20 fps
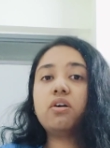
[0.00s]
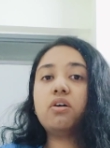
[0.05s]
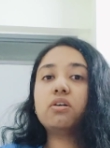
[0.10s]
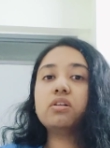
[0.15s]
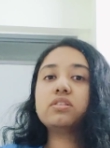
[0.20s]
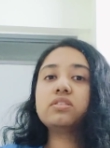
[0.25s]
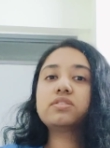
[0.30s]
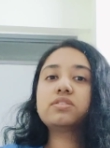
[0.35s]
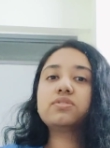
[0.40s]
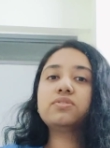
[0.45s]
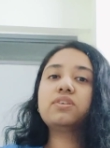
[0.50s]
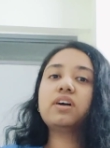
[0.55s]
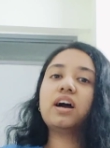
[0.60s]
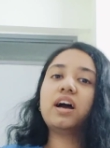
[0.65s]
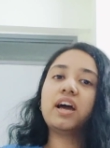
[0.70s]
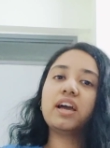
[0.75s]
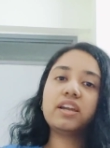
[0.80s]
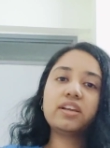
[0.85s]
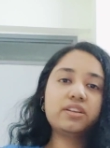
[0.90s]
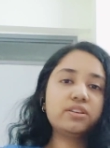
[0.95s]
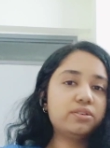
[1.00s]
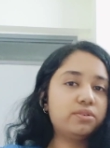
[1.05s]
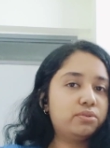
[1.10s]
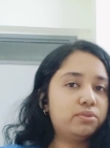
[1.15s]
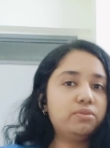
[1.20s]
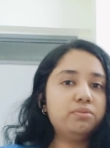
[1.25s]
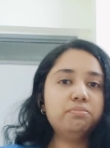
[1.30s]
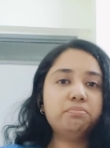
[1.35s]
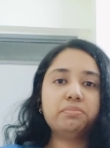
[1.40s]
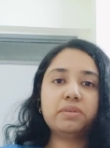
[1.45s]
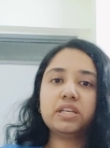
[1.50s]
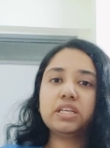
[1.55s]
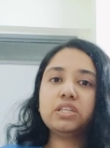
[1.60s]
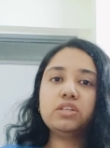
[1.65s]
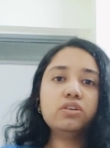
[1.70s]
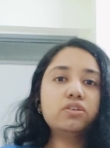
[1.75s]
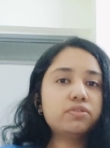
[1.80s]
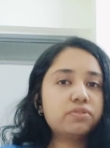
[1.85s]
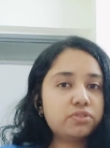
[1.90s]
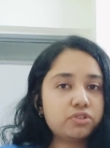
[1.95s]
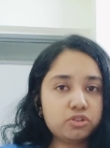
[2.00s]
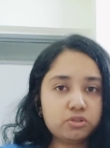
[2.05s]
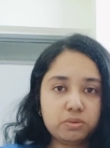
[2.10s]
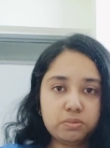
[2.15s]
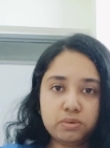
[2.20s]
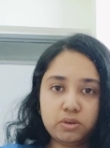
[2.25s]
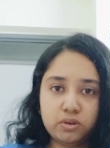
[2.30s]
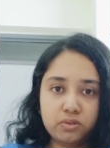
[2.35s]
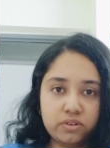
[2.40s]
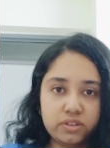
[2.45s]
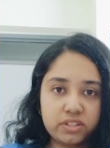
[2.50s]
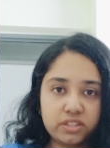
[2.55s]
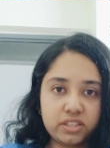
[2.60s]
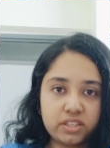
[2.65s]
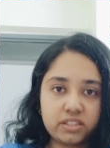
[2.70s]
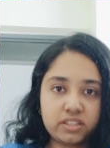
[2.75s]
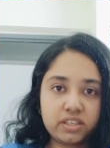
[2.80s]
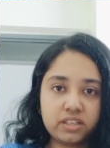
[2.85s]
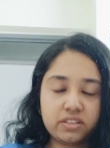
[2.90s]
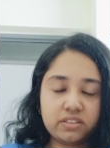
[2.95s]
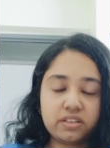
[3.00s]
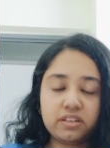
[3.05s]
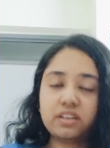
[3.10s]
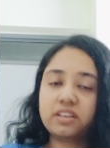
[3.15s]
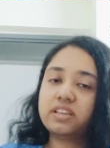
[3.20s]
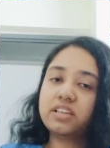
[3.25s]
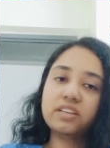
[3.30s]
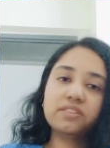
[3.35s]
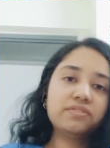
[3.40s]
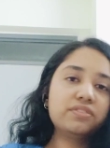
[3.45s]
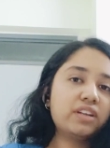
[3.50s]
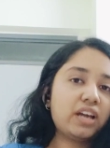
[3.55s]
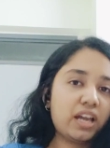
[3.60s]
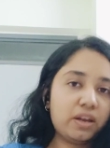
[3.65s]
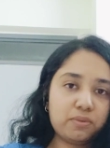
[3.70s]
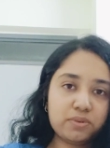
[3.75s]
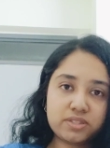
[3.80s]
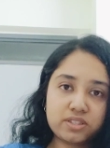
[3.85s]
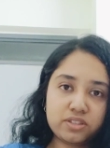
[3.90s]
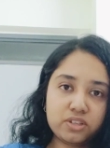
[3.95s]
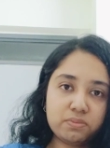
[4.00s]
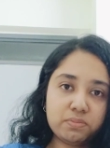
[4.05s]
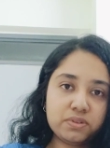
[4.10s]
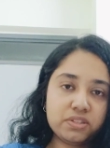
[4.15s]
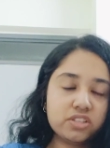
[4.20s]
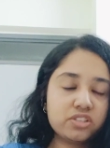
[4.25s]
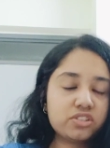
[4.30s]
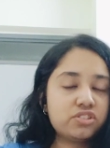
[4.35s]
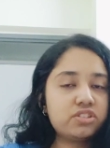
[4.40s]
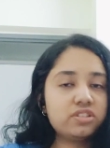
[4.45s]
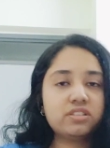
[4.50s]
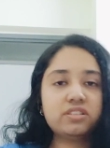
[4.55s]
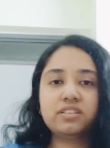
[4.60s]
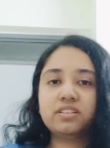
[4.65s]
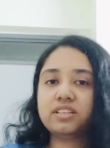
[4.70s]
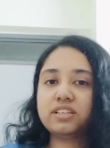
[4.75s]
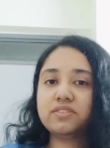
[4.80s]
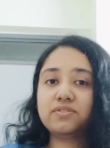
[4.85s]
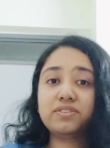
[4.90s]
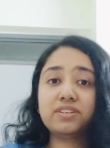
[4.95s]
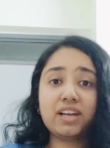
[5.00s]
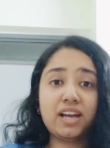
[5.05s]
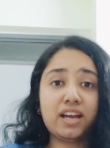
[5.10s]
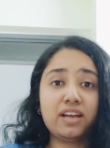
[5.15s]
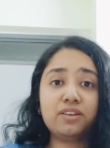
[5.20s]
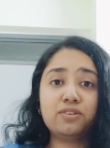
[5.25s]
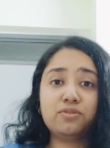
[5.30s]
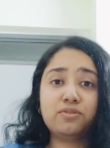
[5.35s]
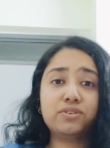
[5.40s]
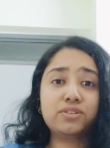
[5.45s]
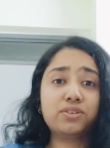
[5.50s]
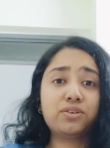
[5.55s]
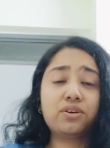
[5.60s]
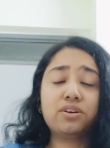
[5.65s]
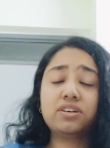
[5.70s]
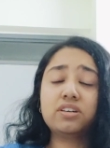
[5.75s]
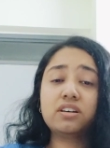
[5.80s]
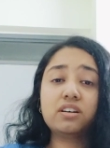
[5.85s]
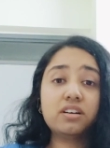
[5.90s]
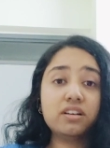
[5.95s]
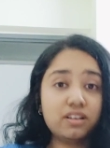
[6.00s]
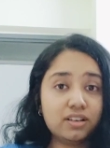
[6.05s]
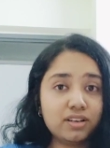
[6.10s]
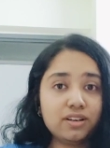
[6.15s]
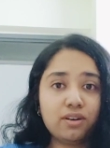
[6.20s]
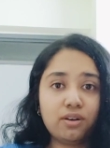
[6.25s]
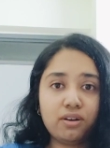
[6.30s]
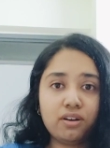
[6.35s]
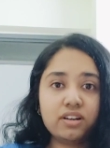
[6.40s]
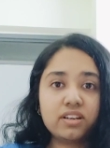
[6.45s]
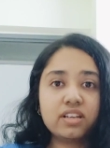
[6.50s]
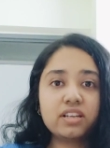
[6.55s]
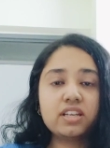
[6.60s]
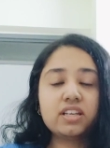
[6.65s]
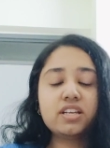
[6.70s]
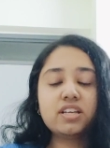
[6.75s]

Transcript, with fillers: Also, I know many of you will be overthinking it. Even I was in your position, even I overthought a lot.